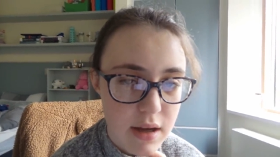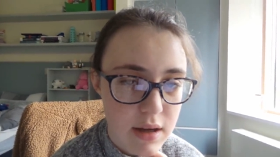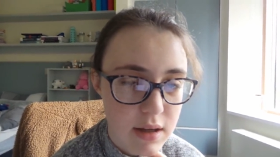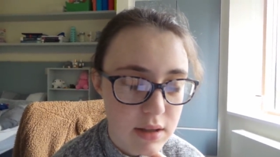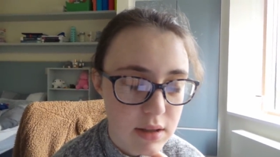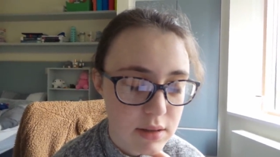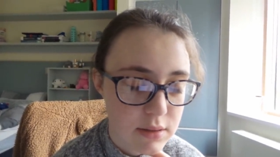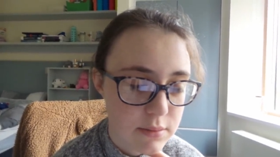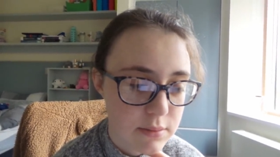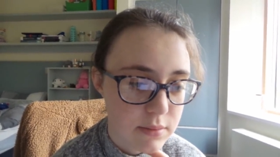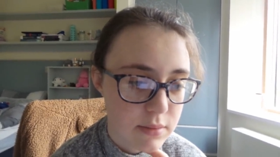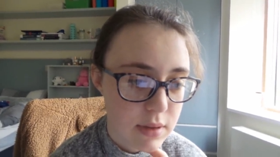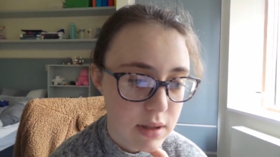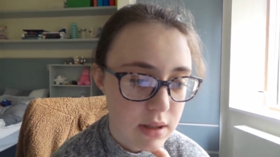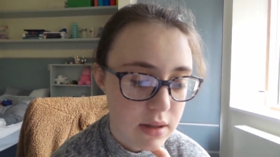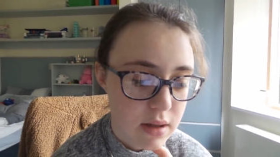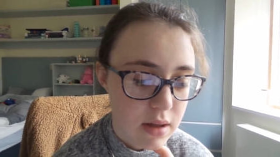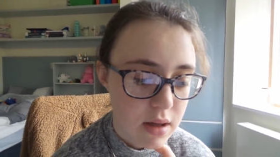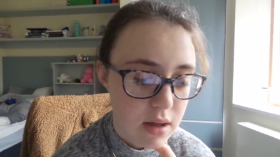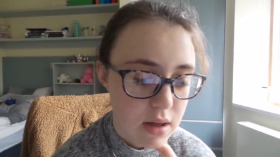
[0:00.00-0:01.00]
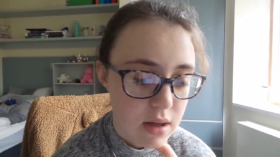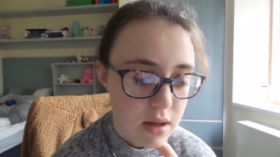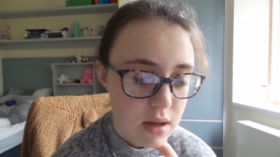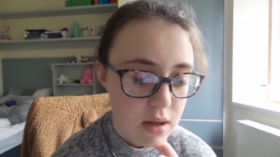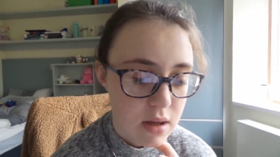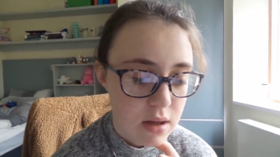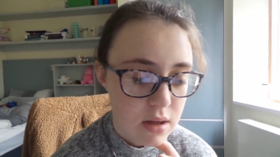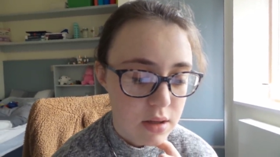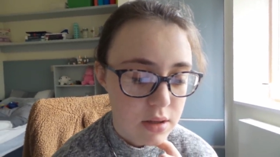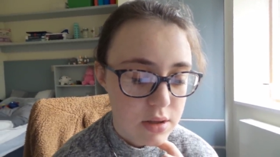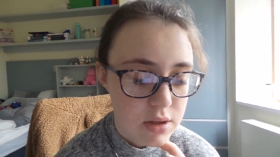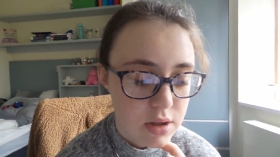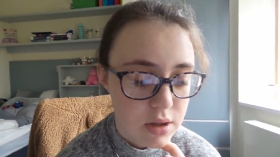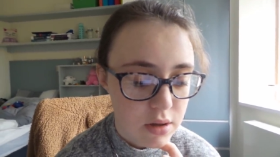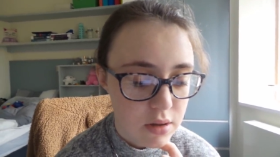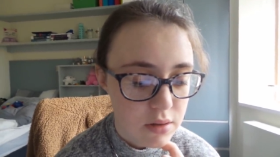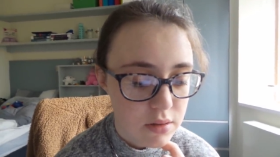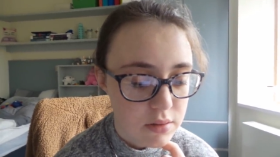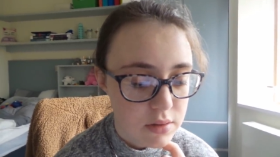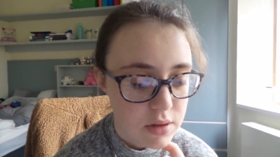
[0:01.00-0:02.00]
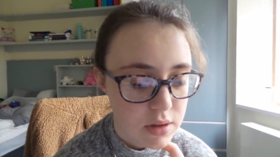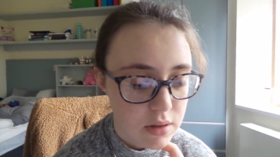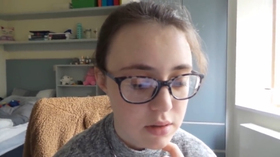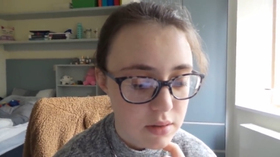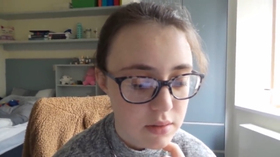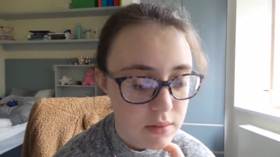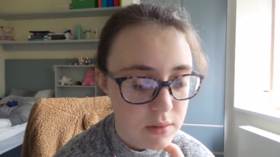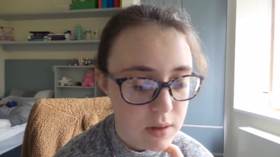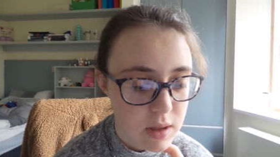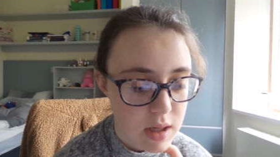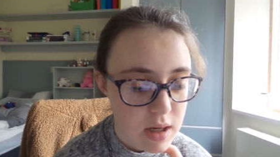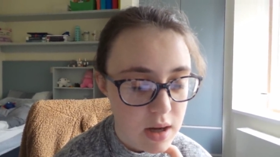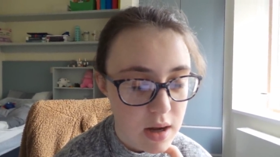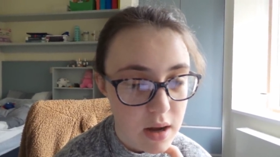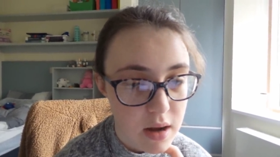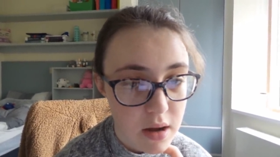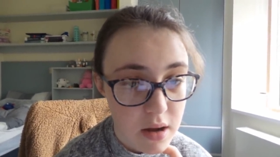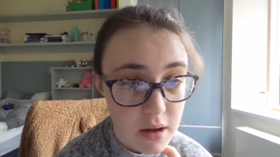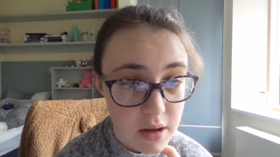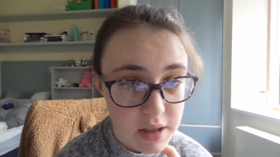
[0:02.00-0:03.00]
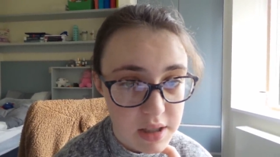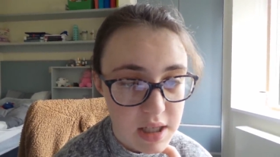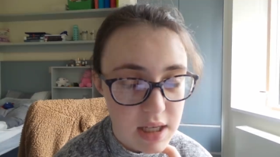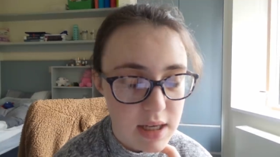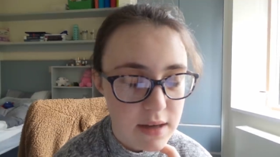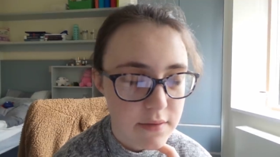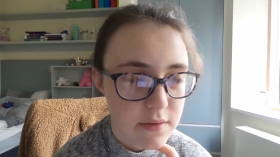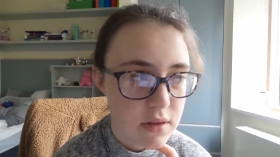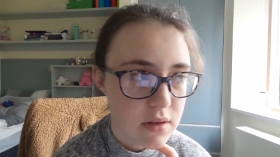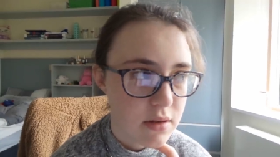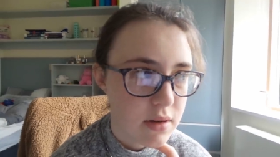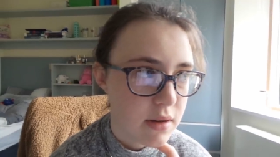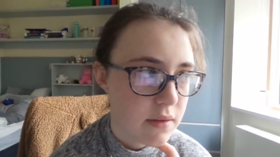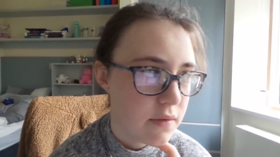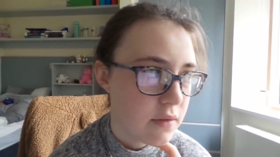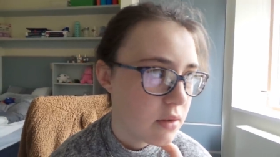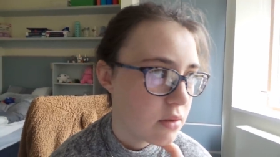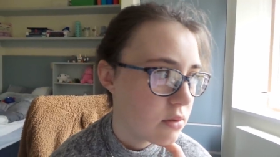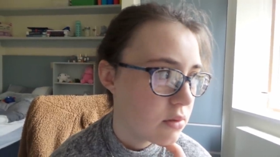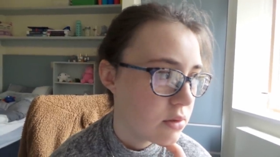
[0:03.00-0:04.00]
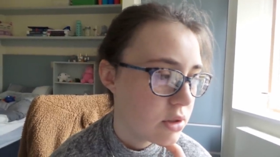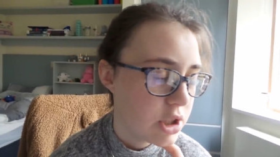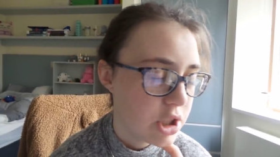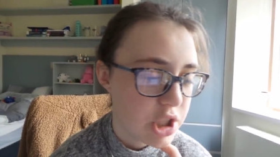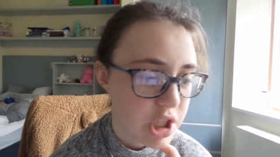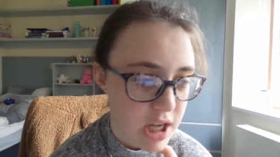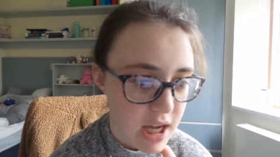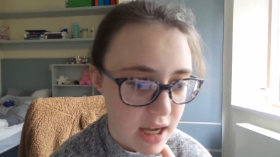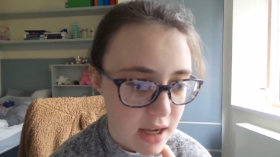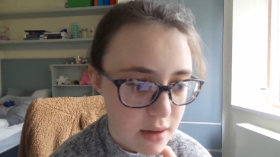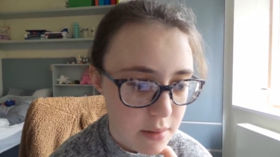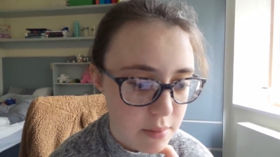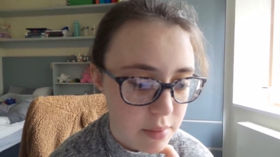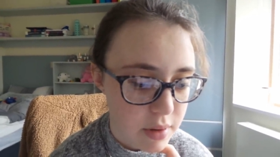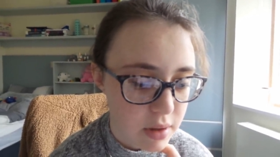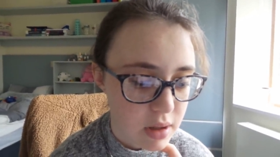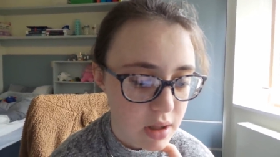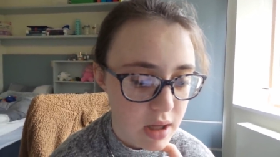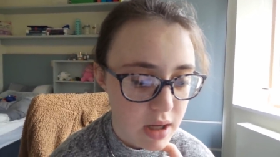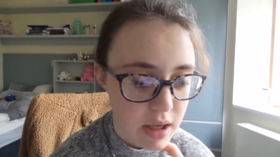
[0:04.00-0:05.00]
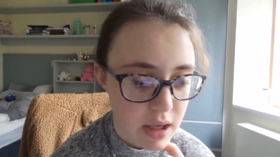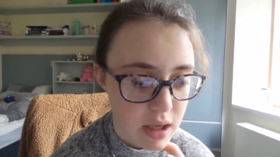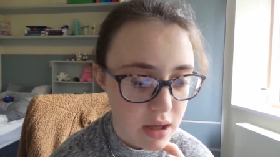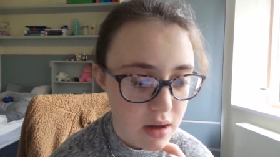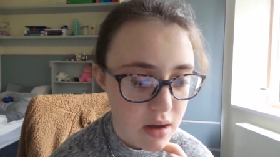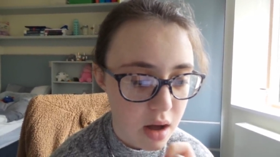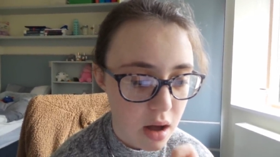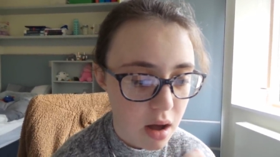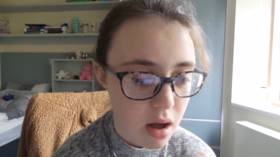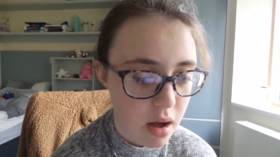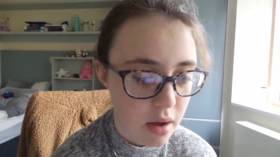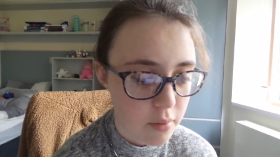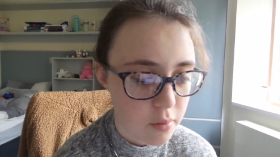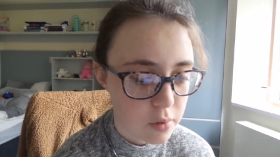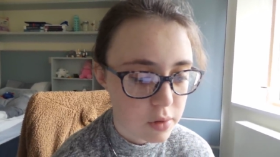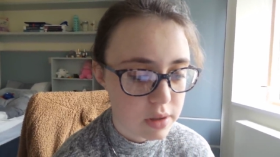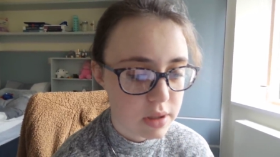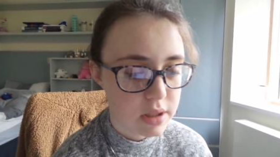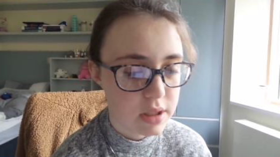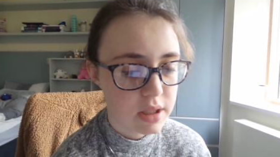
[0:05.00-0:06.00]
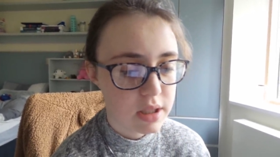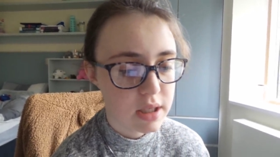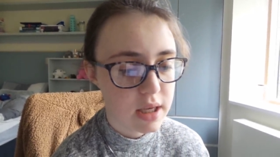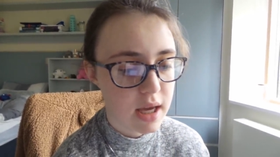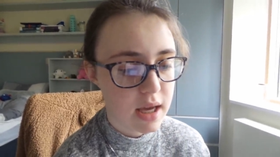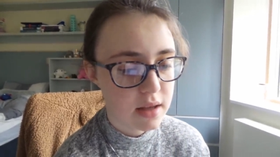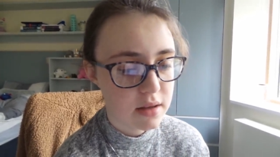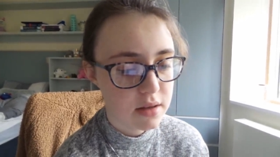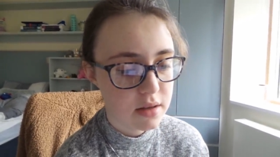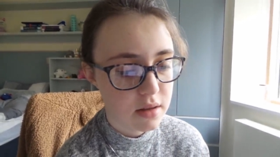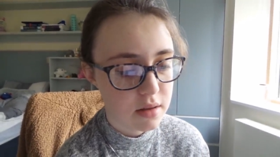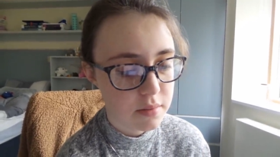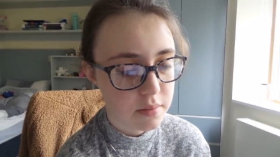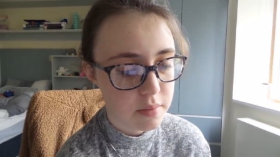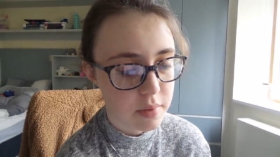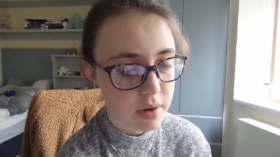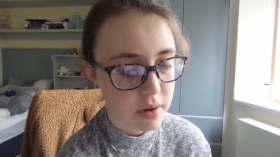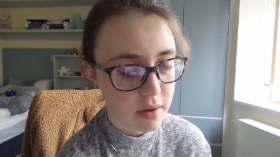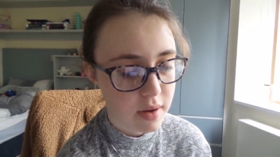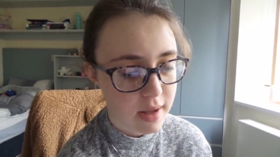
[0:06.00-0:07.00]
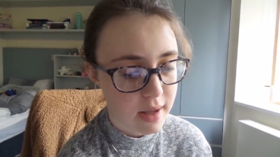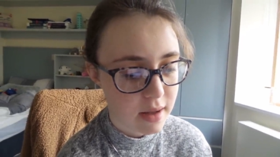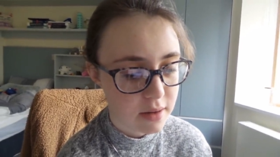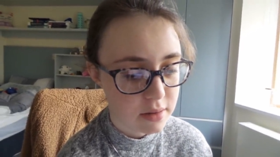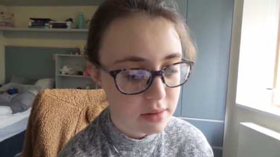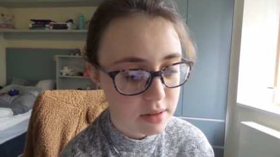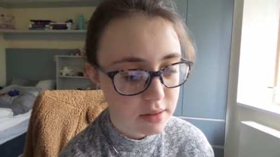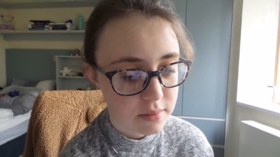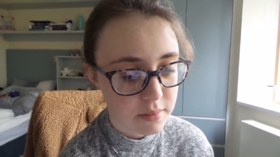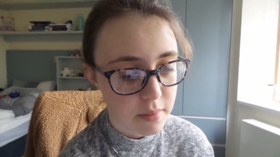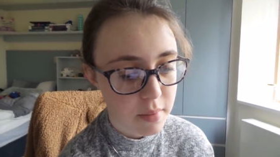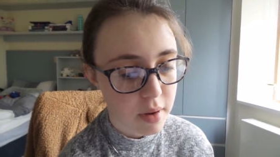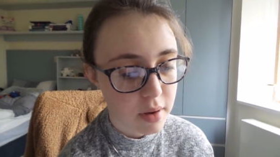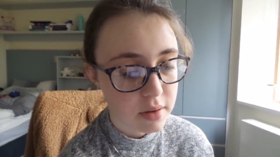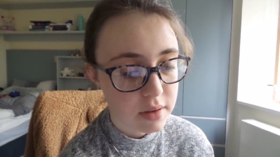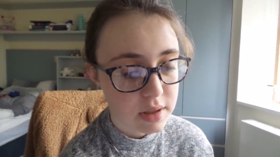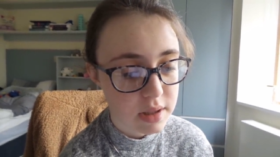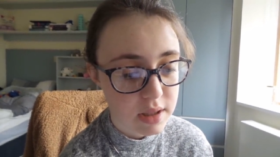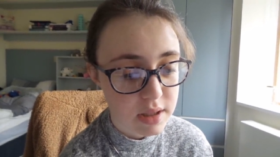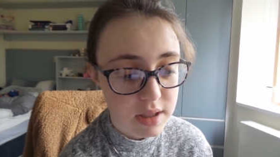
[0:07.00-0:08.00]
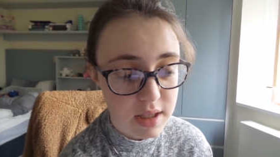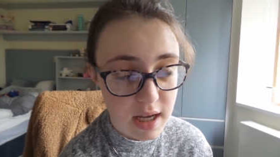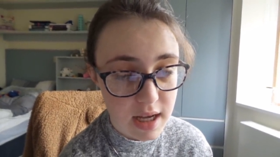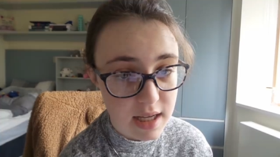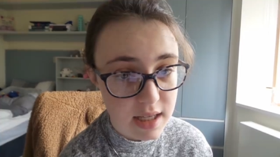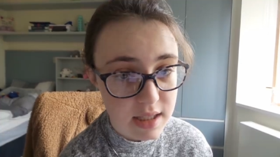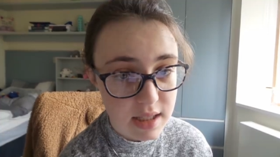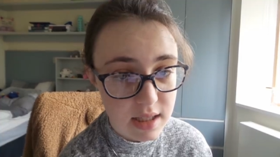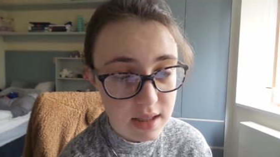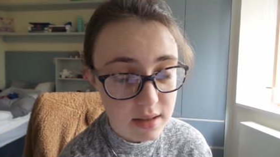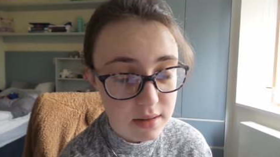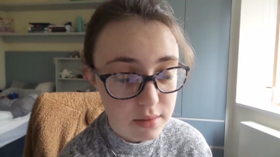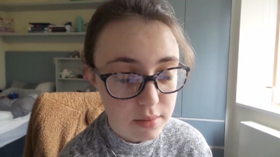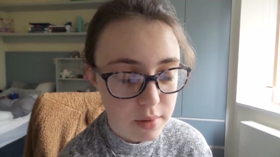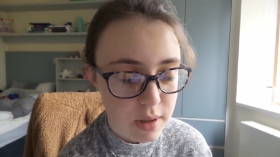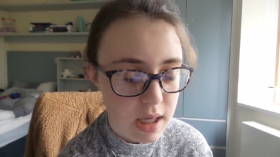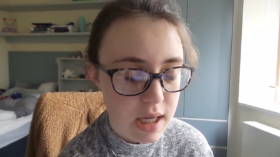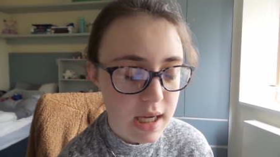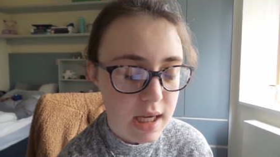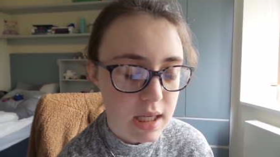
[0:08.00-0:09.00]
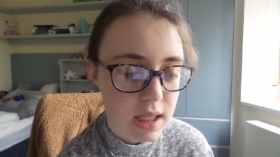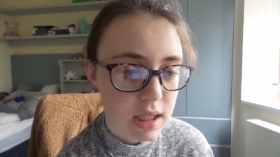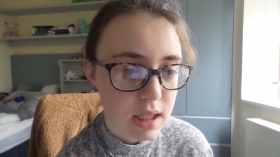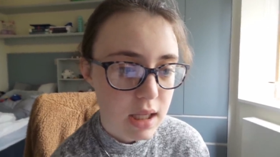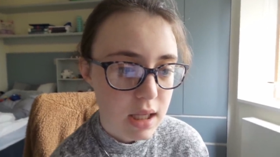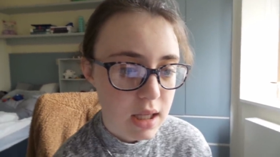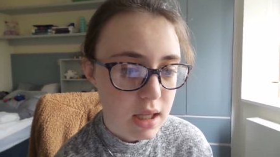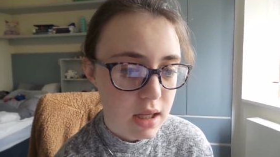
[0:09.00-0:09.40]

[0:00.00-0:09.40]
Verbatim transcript: um, to do an erg, even though I feel shit, but like I want to get to the boathouse most days this week